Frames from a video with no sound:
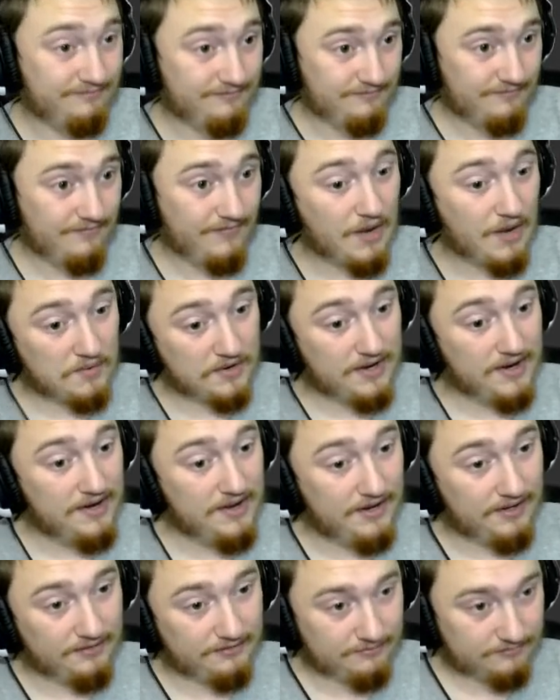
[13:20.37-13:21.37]
that we're
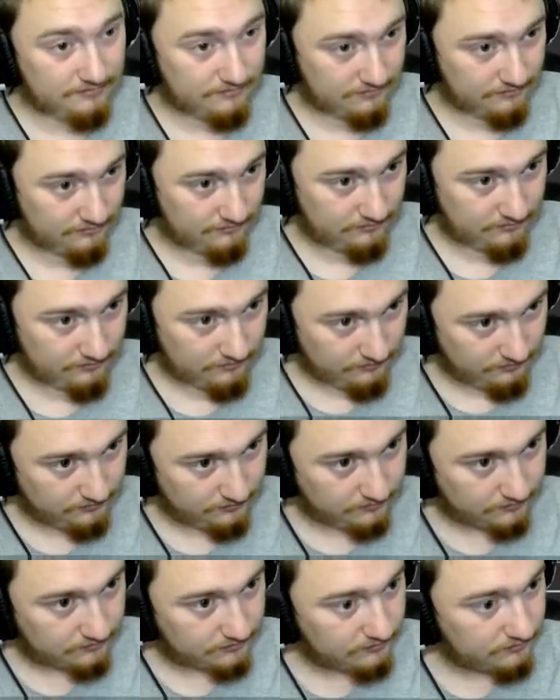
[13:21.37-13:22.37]
getting,
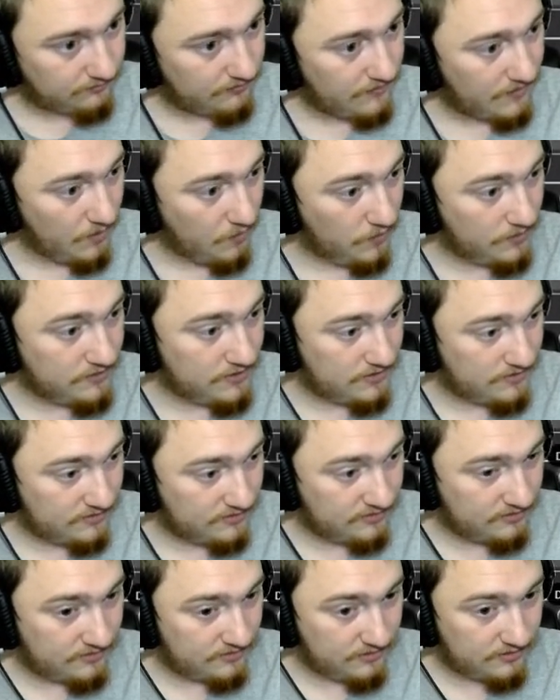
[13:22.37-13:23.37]
which
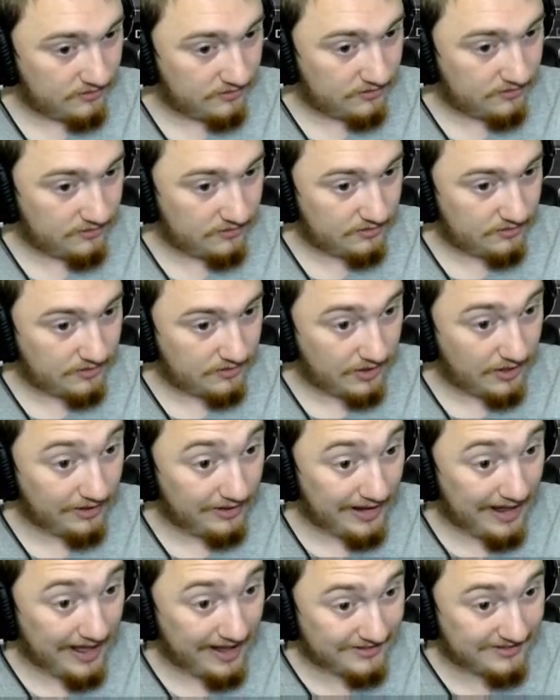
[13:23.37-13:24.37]
is a
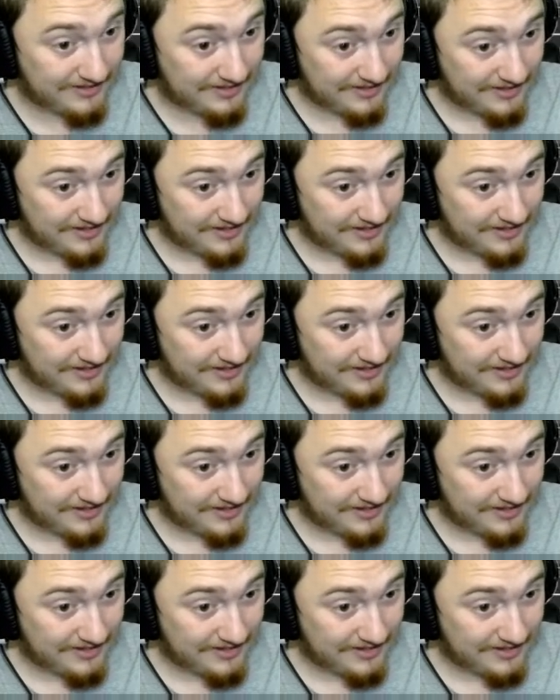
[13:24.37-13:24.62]
lot.